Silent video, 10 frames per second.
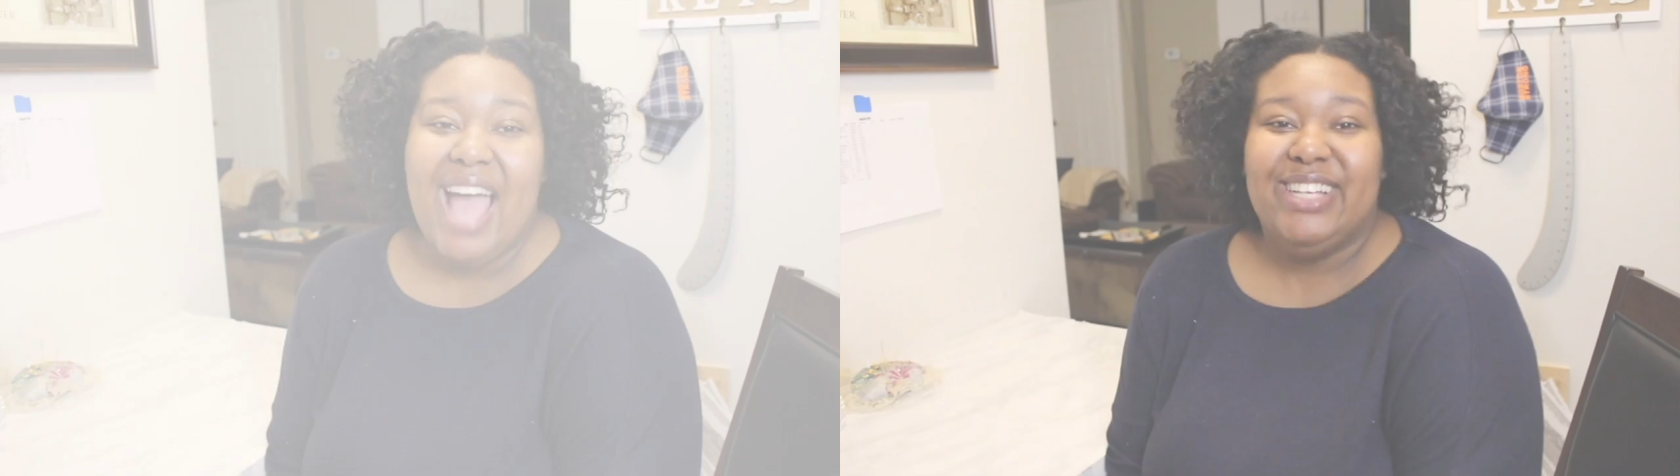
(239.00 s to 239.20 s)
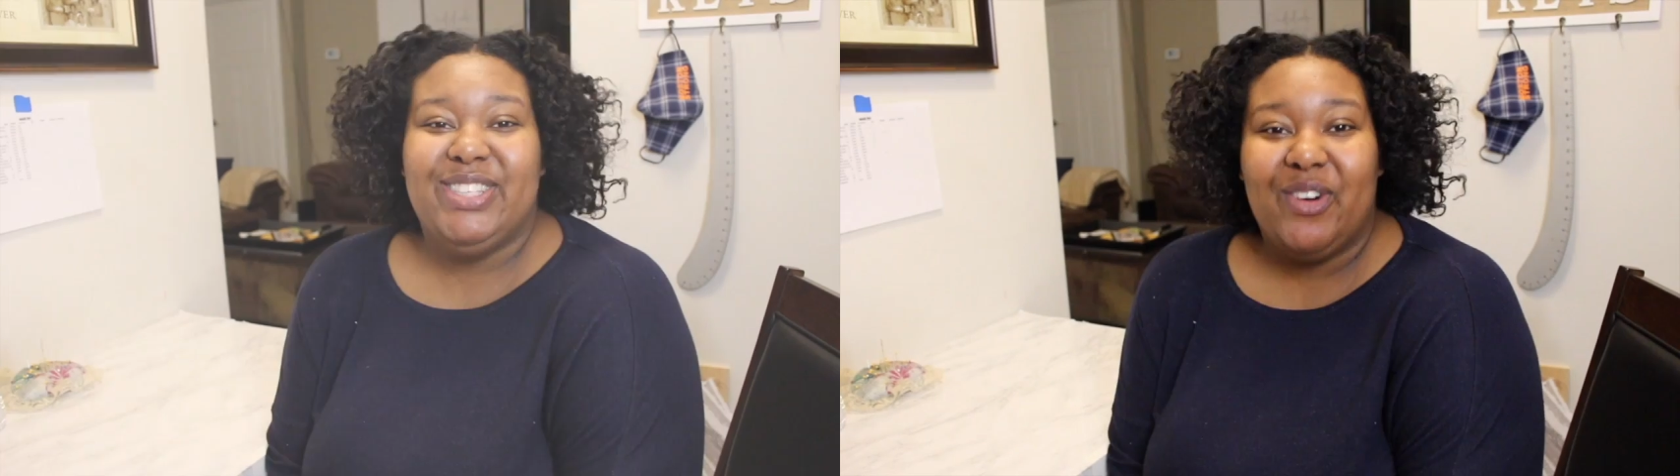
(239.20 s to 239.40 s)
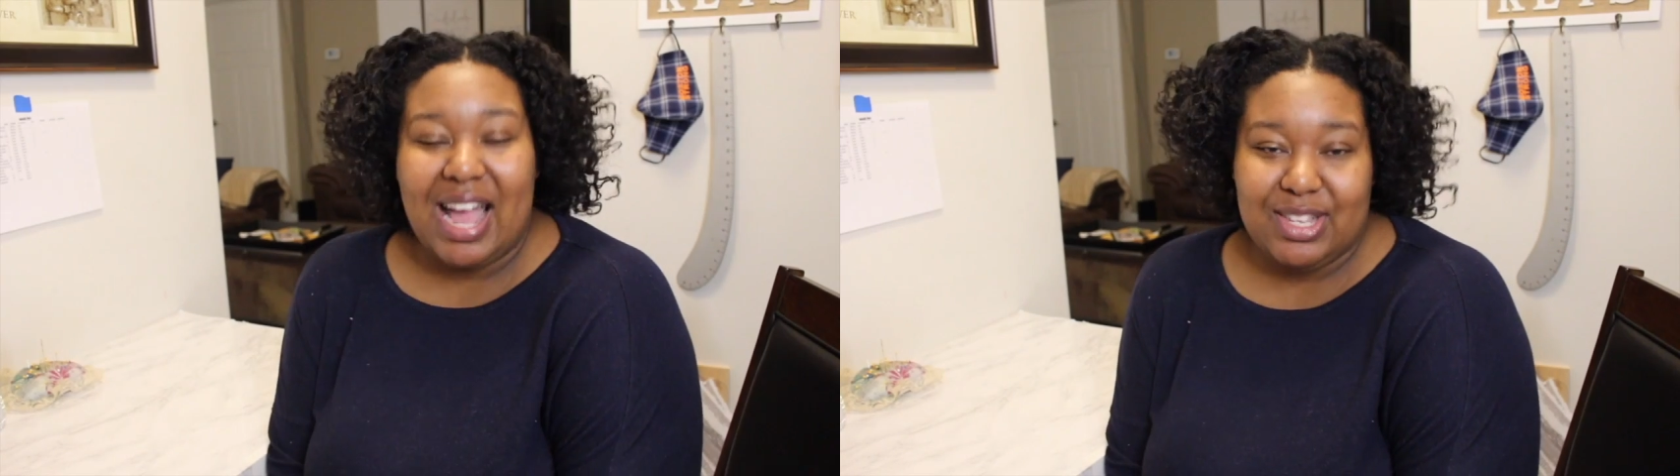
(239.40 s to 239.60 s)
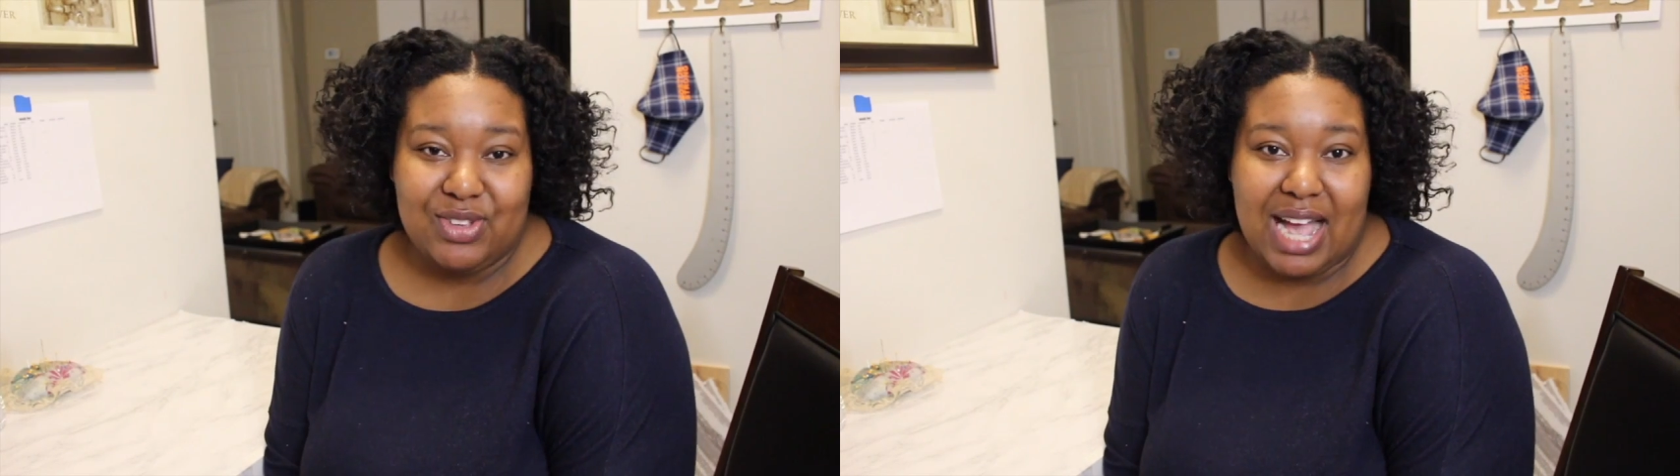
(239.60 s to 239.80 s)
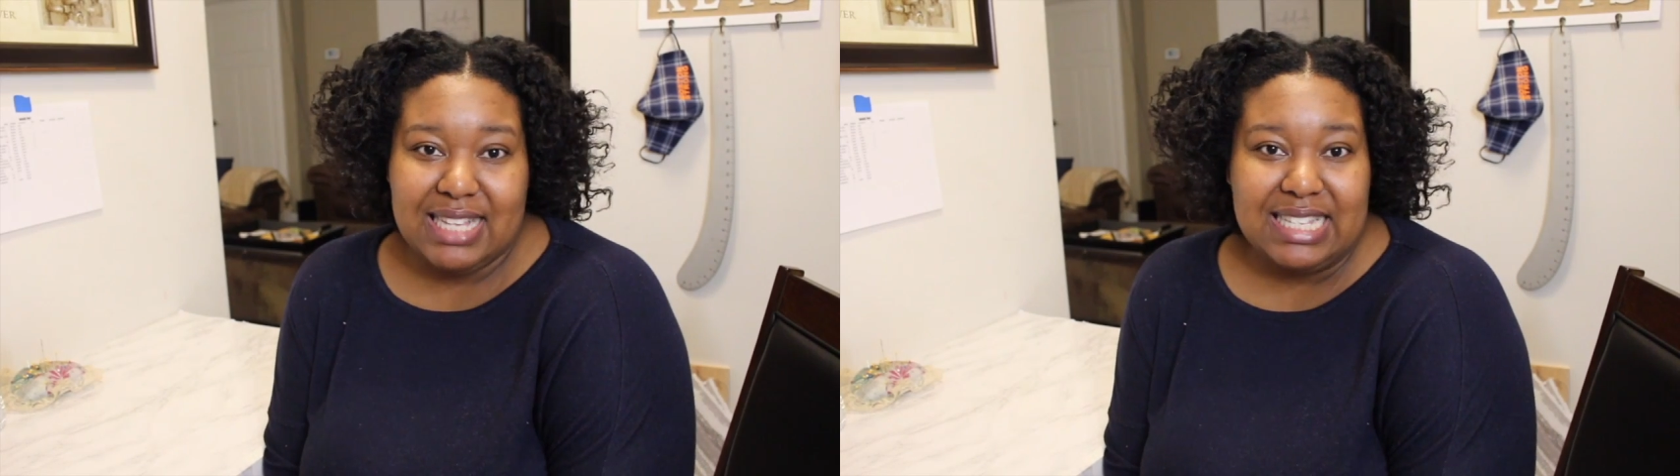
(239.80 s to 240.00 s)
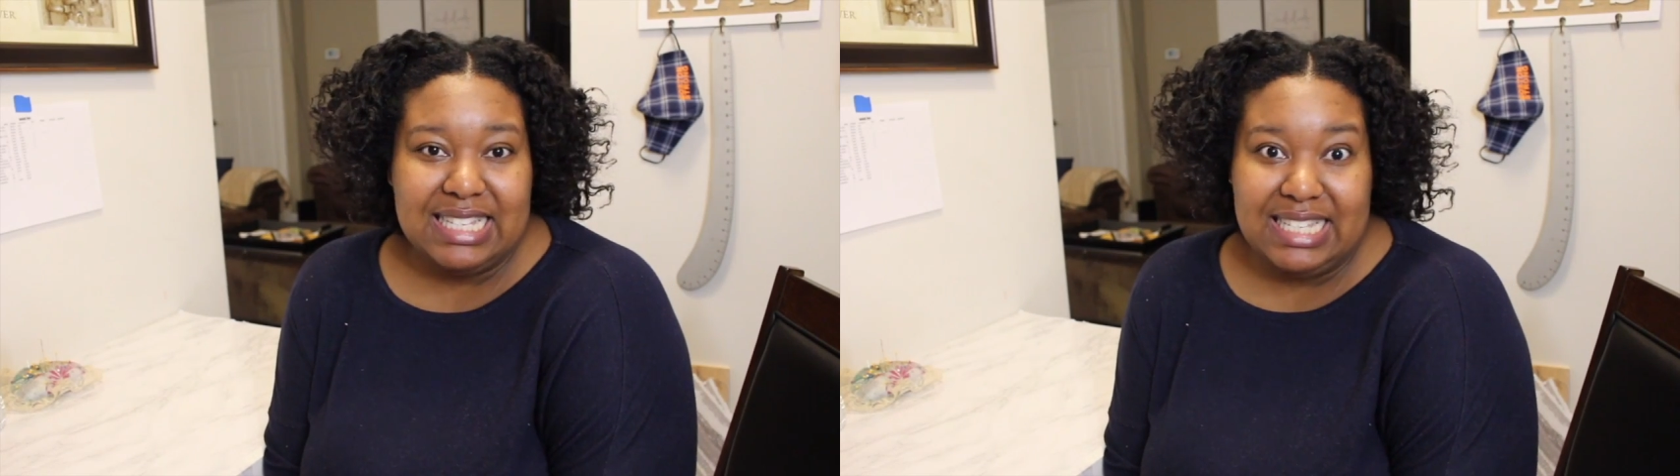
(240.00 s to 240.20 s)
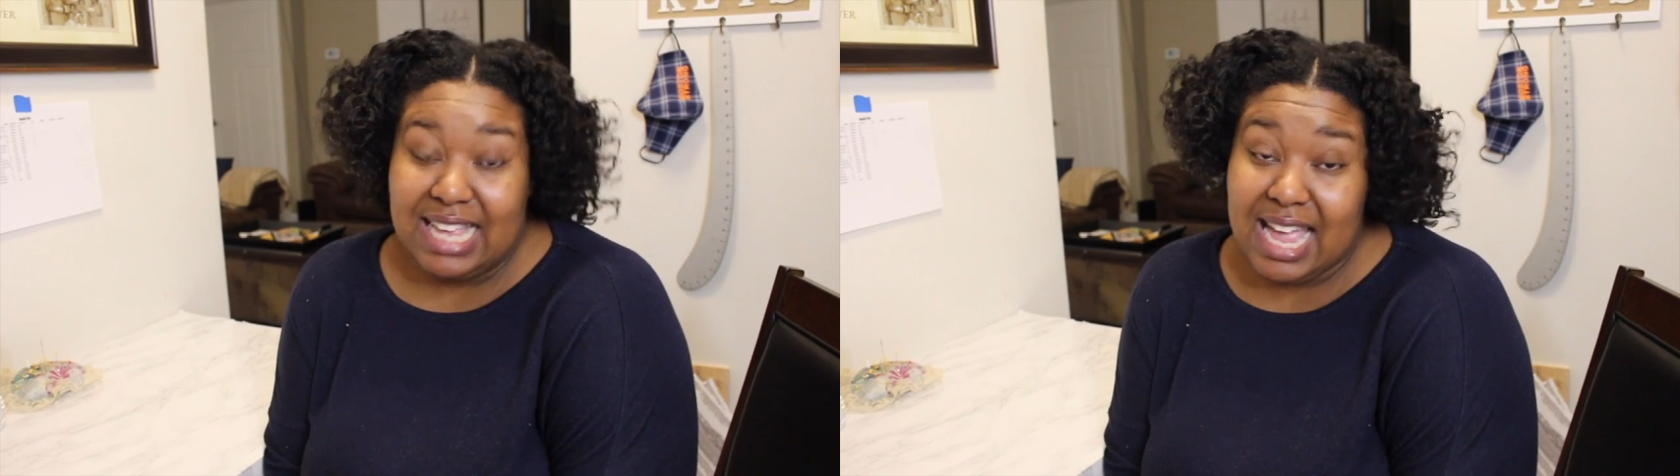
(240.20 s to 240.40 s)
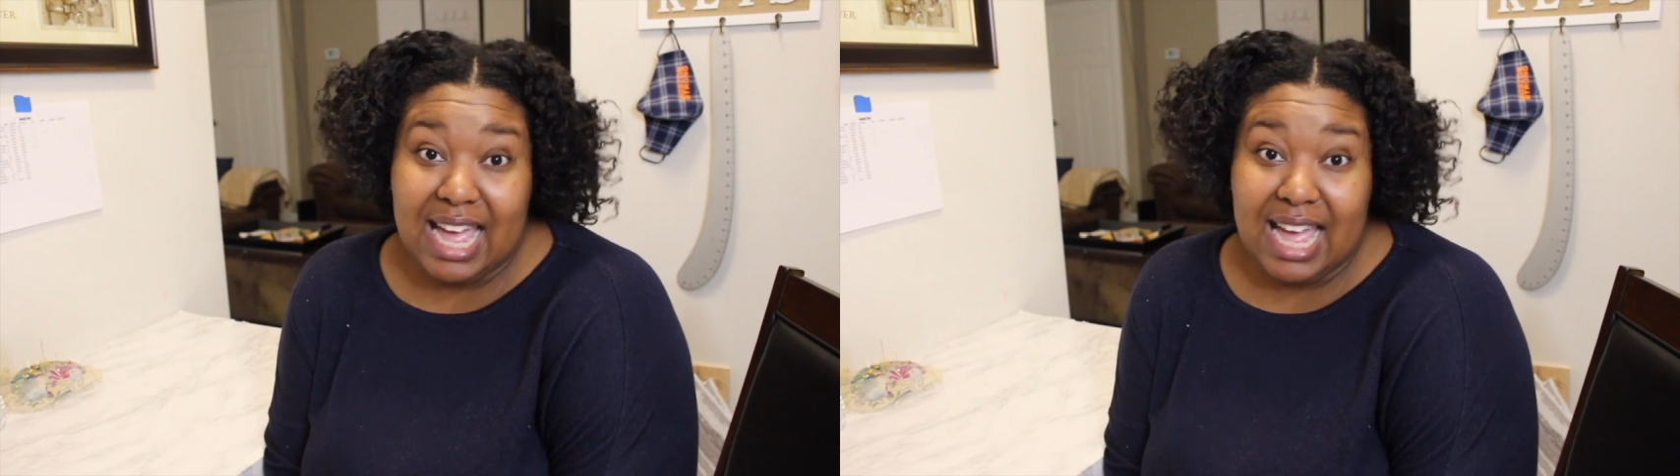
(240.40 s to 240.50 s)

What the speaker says: So as you guys can see,